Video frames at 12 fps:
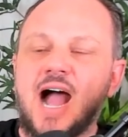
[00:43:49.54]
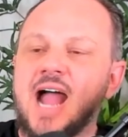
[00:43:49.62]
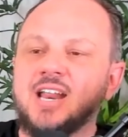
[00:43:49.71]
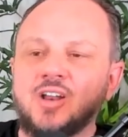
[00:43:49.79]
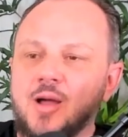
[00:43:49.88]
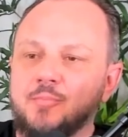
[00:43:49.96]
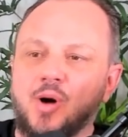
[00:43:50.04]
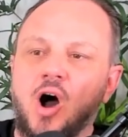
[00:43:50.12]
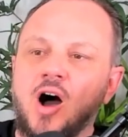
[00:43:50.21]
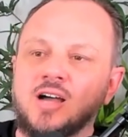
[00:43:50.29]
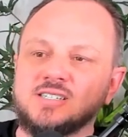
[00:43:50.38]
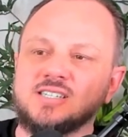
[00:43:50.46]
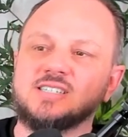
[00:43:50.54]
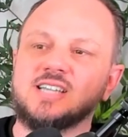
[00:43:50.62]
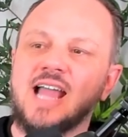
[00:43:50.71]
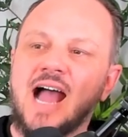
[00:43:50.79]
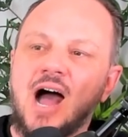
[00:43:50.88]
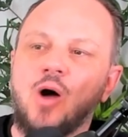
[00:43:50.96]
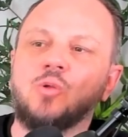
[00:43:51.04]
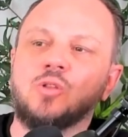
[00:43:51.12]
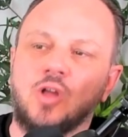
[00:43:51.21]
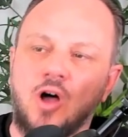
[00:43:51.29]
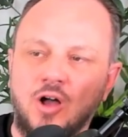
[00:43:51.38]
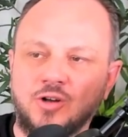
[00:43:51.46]
I did not pause to say, how
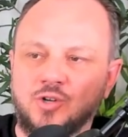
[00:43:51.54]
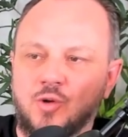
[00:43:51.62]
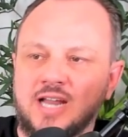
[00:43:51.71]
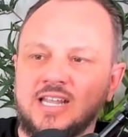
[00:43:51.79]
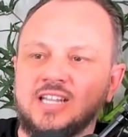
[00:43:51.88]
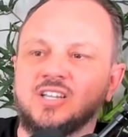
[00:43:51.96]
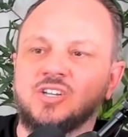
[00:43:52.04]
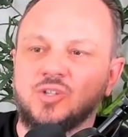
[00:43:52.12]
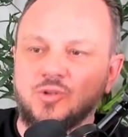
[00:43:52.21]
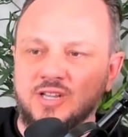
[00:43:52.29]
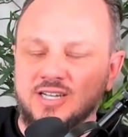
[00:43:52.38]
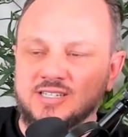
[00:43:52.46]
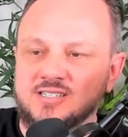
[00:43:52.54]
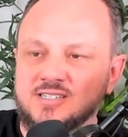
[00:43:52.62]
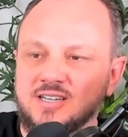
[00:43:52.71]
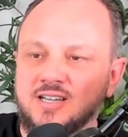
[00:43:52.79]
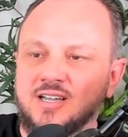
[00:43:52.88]
long do I need to do this?